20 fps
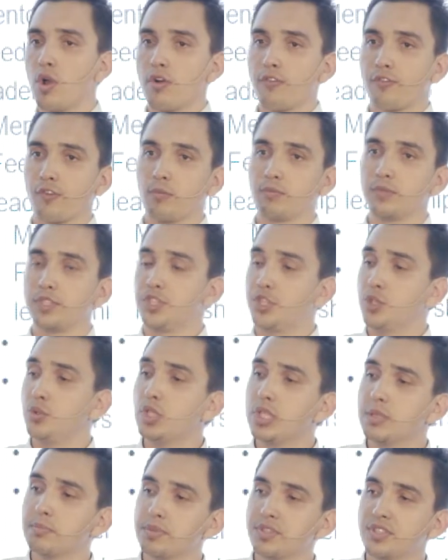from the
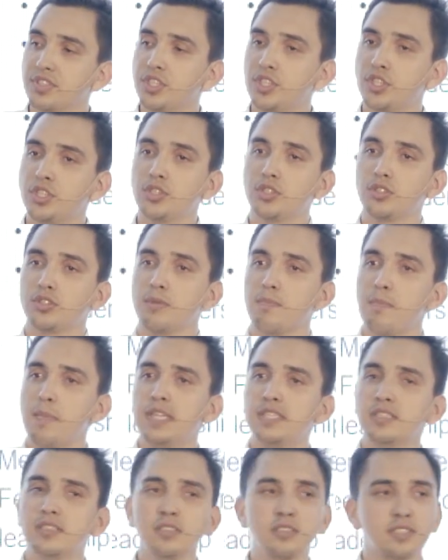junior position to the
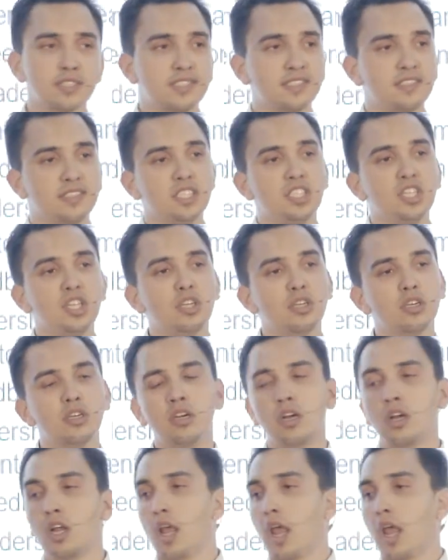middle, senior,